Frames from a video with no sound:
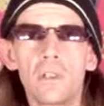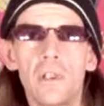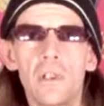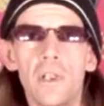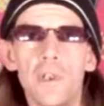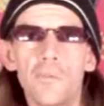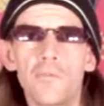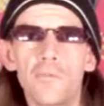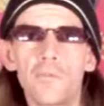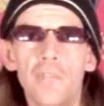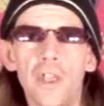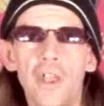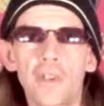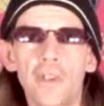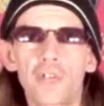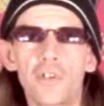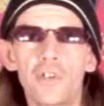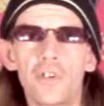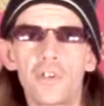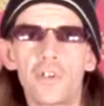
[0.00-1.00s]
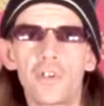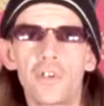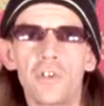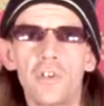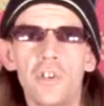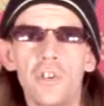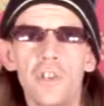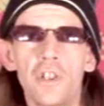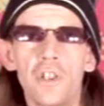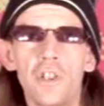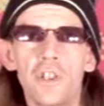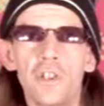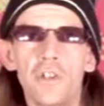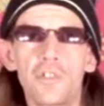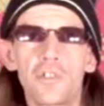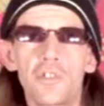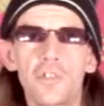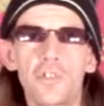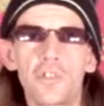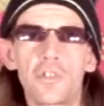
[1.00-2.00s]
infection is
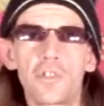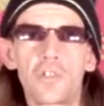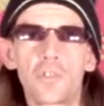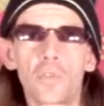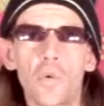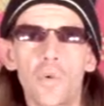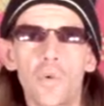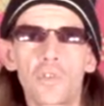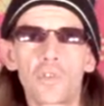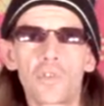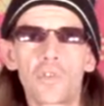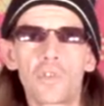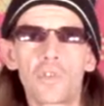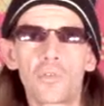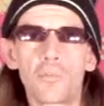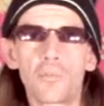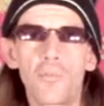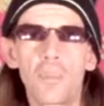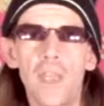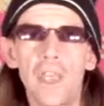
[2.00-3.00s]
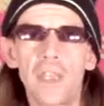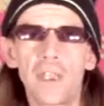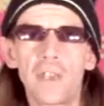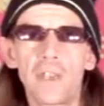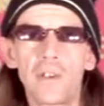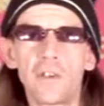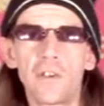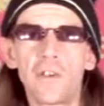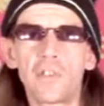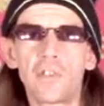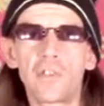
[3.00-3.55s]
the source of pain,